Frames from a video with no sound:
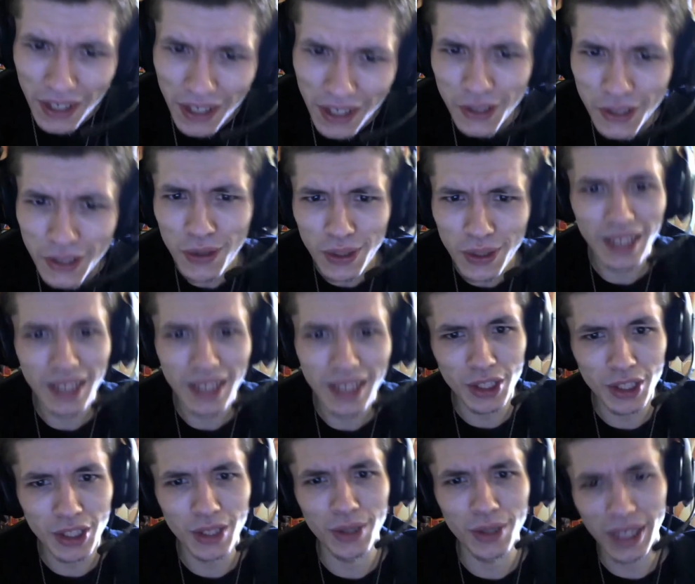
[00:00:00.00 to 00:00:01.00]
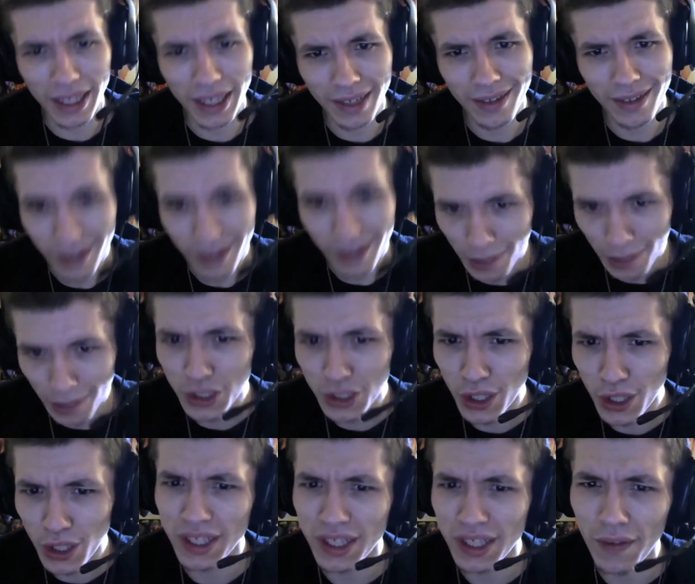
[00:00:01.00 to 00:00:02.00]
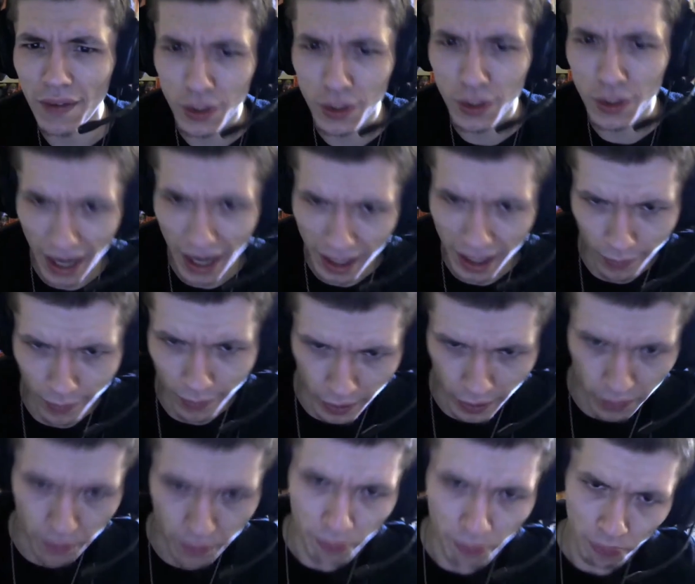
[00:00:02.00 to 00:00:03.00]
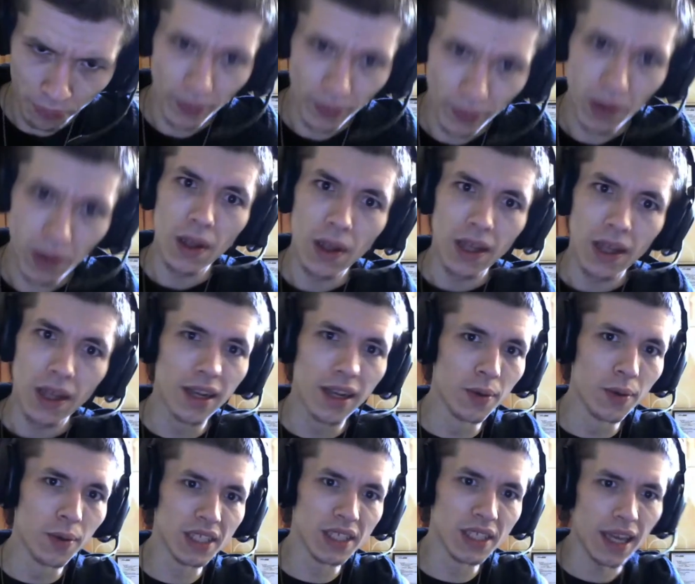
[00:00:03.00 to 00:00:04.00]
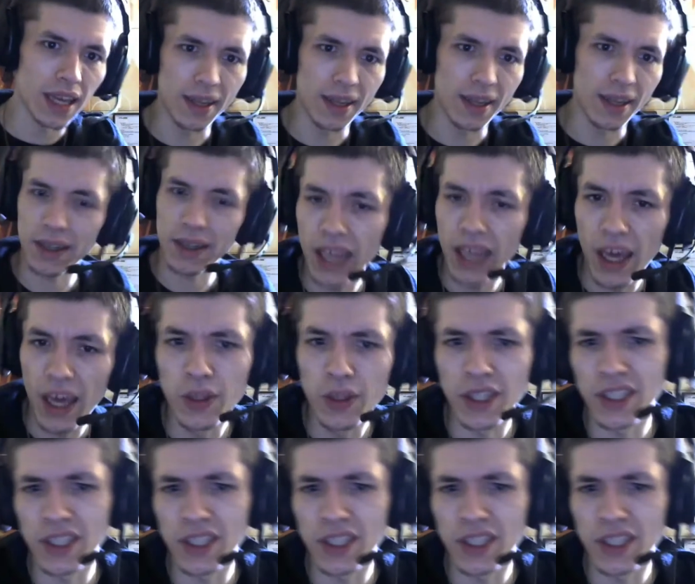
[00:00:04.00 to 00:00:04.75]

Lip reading: She was like, let me show you, kid. Let me show you what tough is where I come from. And it was like, it was on